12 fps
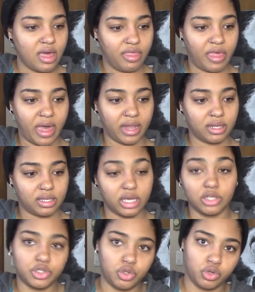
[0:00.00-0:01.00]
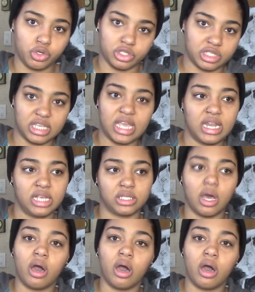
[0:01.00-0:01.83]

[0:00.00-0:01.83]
that tells you your skin is